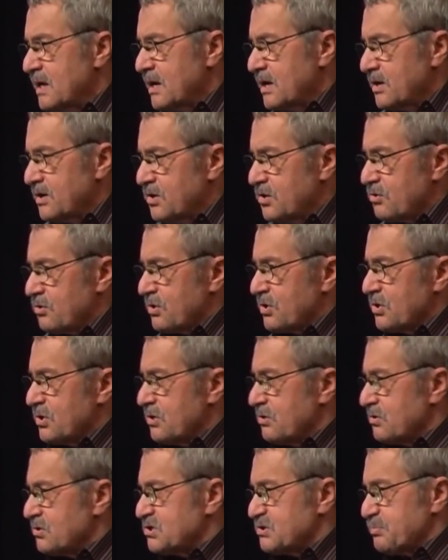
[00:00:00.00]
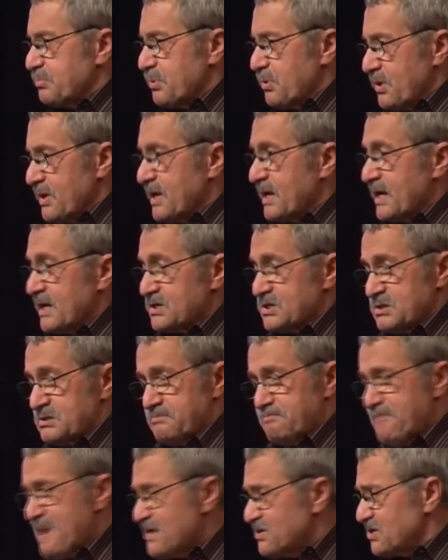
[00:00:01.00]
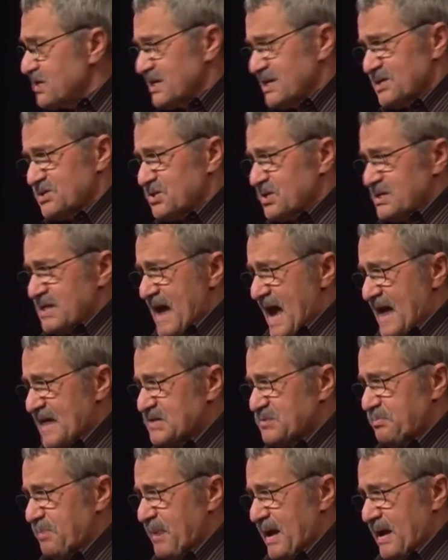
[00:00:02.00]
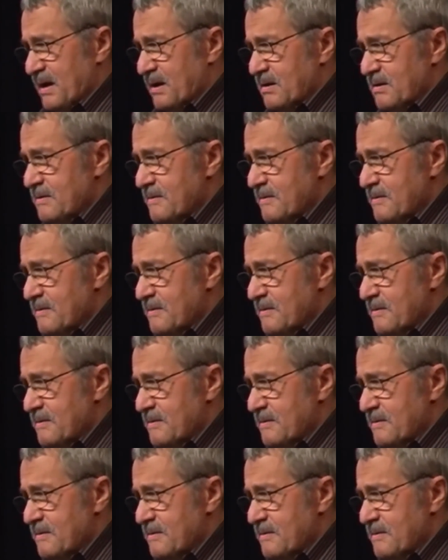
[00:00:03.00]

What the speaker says: You're exploited, especially as a taxpayer.